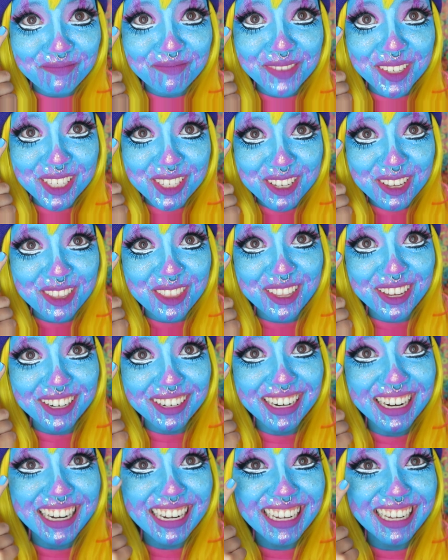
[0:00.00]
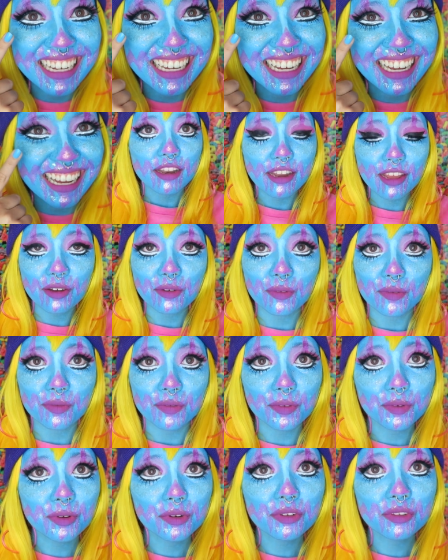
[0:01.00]
it's in there. Now
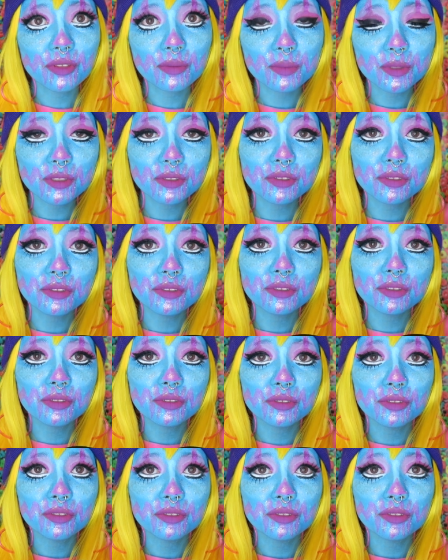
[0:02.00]
for the blue.